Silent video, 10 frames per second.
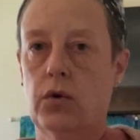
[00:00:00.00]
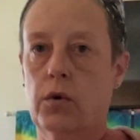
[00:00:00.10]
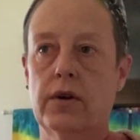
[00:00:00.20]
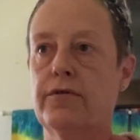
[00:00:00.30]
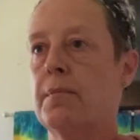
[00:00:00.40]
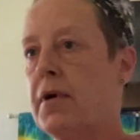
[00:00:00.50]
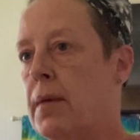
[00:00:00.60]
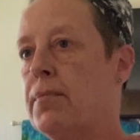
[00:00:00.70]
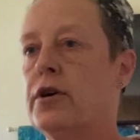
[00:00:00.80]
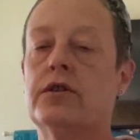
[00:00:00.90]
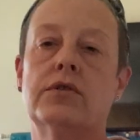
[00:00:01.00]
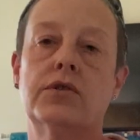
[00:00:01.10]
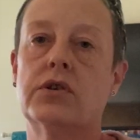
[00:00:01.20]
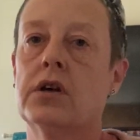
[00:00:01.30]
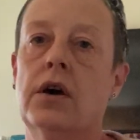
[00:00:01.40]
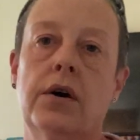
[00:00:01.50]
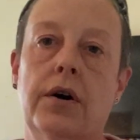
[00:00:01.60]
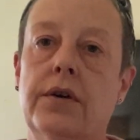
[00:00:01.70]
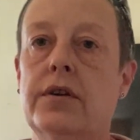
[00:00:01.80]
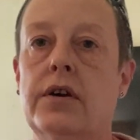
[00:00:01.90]
or for peppers?
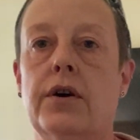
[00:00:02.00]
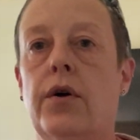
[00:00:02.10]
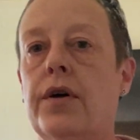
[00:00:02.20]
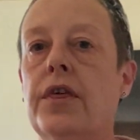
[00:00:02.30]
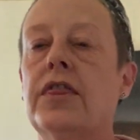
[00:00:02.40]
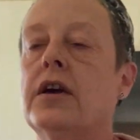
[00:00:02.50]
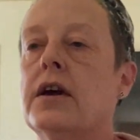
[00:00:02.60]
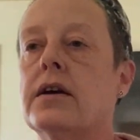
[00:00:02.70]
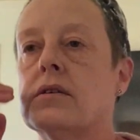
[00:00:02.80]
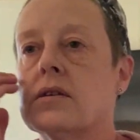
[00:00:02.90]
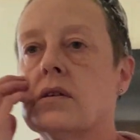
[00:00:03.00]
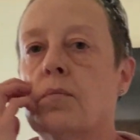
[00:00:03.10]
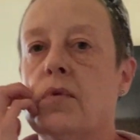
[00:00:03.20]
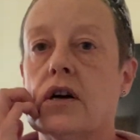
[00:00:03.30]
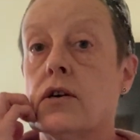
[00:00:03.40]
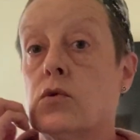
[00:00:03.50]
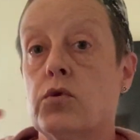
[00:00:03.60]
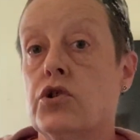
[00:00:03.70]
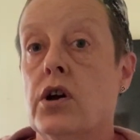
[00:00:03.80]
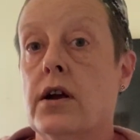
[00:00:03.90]
You know, all the things, because
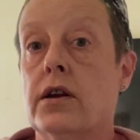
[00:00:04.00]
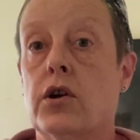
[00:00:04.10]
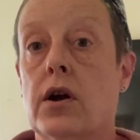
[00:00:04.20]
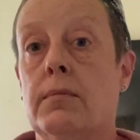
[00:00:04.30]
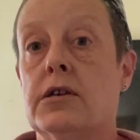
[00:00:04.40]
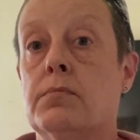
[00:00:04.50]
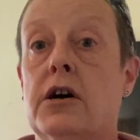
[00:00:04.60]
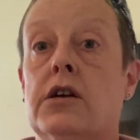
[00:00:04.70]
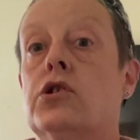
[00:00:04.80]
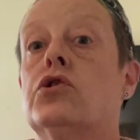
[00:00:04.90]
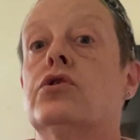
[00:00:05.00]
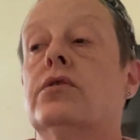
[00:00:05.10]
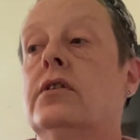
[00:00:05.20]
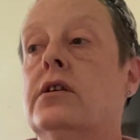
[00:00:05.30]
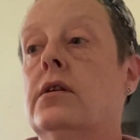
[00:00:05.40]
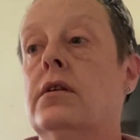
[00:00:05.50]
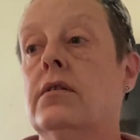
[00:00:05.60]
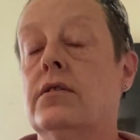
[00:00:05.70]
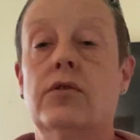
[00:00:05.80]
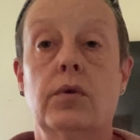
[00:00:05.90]
we're trying to cram as much
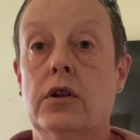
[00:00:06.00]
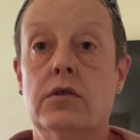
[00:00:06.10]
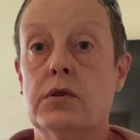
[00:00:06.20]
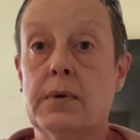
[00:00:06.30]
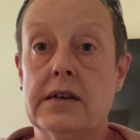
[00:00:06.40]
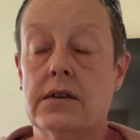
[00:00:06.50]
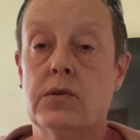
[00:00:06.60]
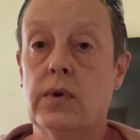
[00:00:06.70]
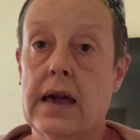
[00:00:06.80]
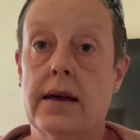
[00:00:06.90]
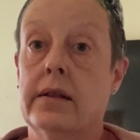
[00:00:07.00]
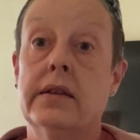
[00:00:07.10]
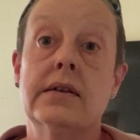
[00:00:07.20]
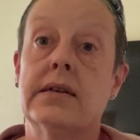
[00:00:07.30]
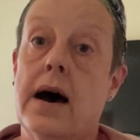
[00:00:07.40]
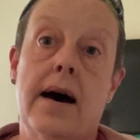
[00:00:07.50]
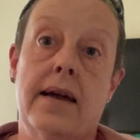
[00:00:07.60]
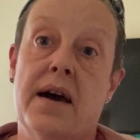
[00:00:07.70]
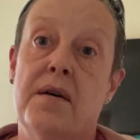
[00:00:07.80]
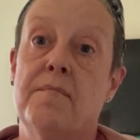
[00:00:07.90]
into a little space as we can. At least I
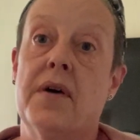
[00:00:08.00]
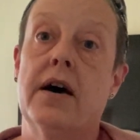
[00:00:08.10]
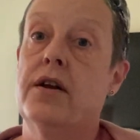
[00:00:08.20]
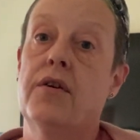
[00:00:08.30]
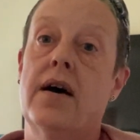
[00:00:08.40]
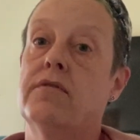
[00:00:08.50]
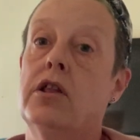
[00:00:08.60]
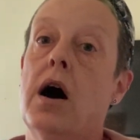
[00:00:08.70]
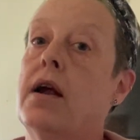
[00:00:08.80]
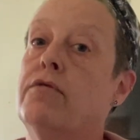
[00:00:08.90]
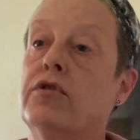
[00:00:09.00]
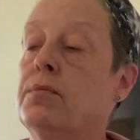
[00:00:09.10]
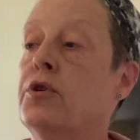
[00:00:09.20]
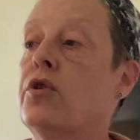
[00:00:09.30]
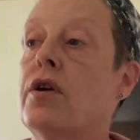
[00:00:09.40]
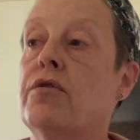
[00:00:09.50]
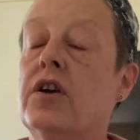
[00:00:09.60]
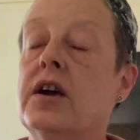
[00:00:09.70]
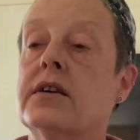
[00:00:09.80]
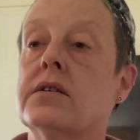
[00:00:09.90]
am. I don't have a lot of room to grow
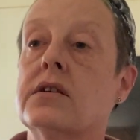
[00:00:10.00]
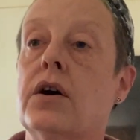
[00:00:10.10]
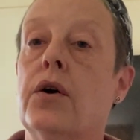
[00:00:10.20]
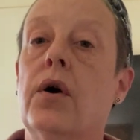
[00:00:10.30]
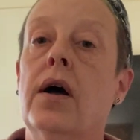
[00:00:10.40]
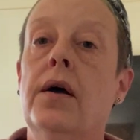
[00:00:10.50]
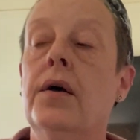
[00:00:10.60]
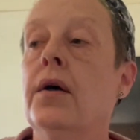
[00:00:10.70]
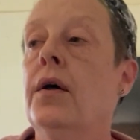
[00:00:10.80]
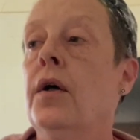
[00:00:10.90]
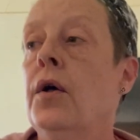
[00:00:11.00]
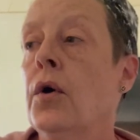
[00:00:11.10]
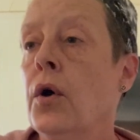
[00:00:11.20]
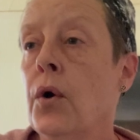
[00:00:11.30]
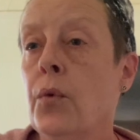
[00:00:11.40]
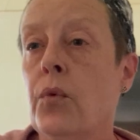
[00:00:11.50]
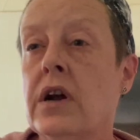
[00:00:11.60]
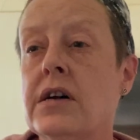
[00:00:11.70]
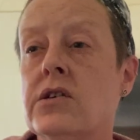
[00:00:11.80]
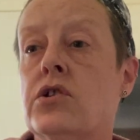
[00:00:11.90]
things. So when
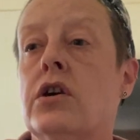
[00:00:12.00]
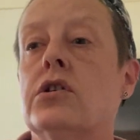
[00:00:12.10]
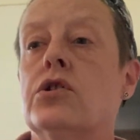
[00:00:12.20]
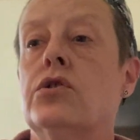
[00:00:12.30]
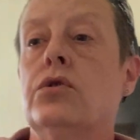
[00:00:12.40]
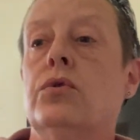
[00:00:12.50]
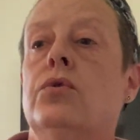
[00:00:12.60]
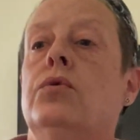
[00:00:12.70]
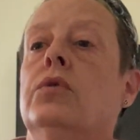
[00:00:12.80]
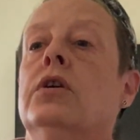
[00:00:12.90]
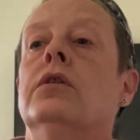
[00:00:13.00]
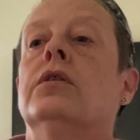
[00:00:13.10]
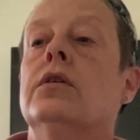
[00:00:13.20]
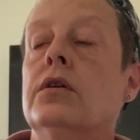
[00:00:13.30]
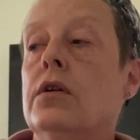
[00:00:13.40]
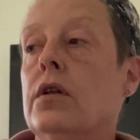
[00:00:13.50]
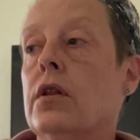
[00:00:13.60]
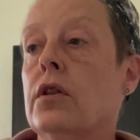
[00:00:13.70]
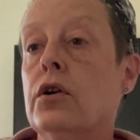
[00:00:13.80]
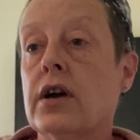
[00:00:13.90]
I start to
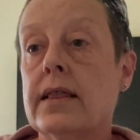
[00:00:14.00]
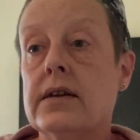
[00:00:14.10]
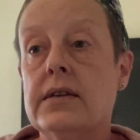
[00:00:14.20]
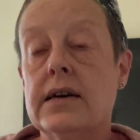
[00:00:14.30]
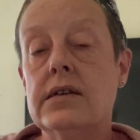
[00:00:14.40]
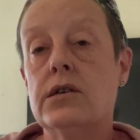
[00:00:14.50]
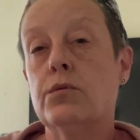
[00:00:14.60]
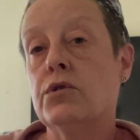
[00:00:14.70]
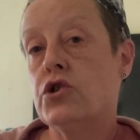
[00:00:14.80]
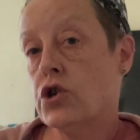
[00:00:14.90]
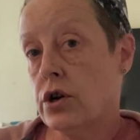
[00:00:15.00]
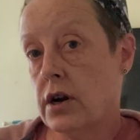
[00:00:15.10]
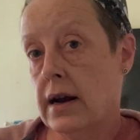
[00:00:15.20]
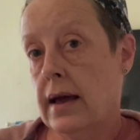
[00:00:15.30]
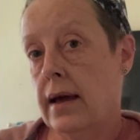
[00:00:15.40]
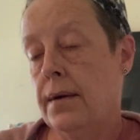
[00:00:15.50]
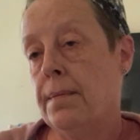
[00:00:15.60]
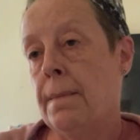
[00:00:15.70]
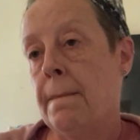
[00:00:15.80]
look at the days to maturity,